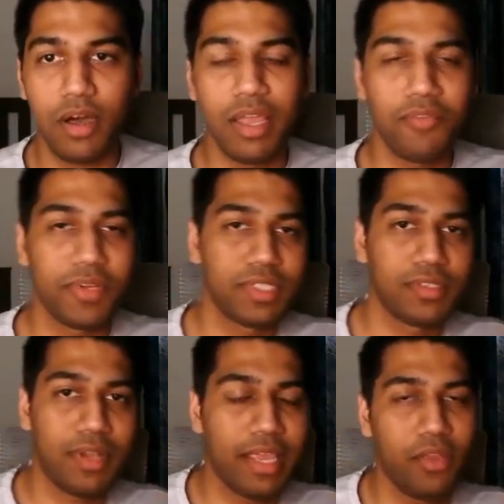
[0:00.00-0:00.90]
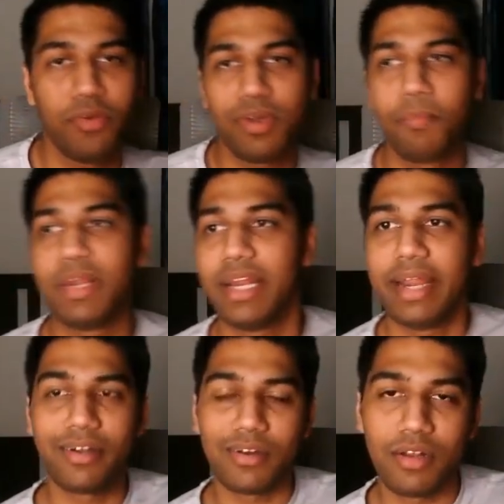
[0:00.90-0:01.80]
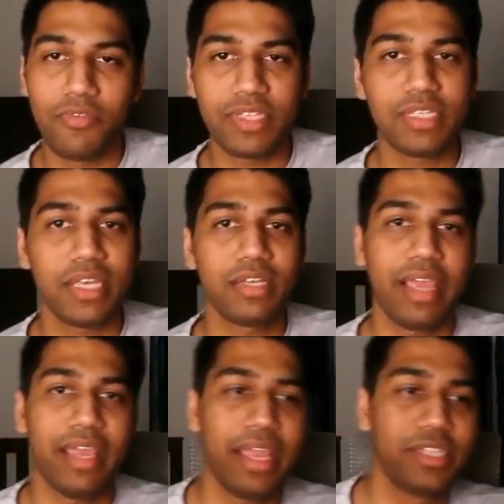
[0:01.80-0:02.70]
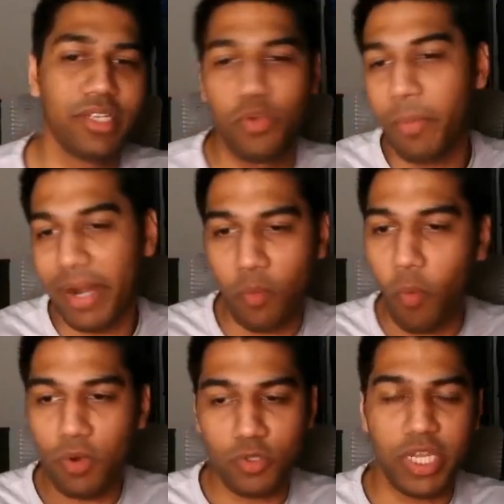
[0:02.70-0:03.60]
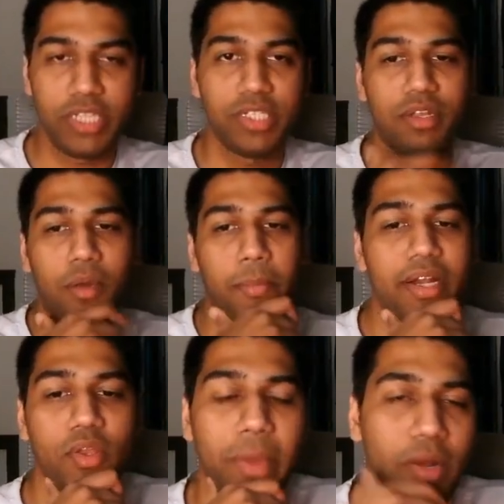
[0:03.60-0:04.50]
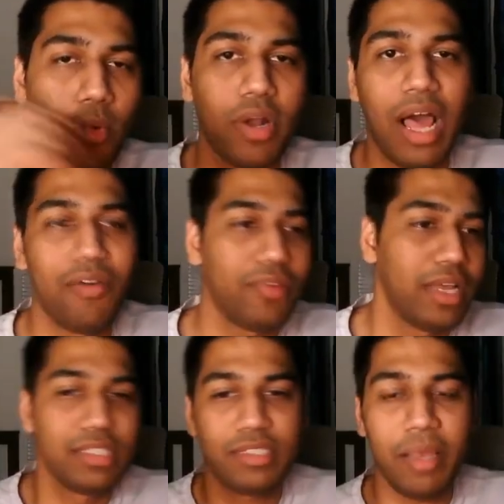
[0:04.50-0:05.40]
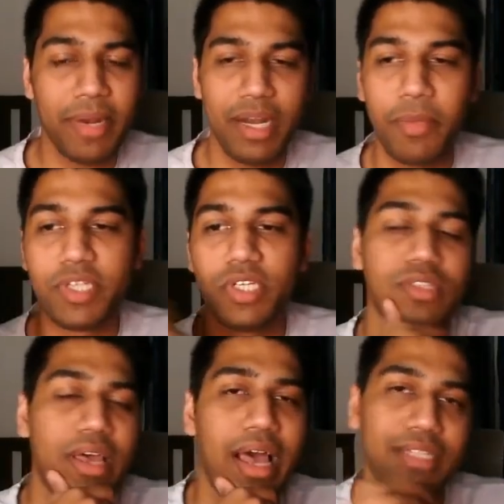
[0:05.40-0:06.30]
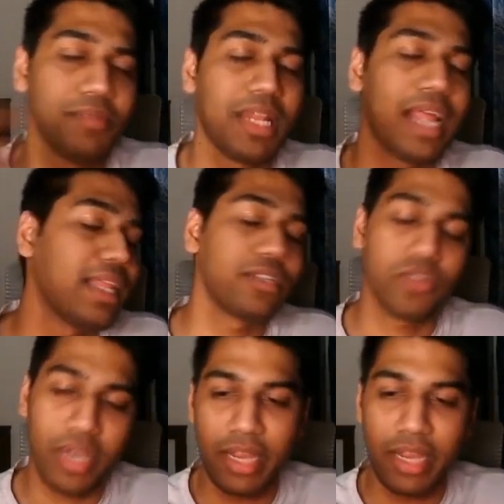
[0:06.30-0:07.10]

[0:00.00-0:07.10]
if it's like, completely internal facing agent, you might want to change it a bit. You might want to have separate images and something like that. So again,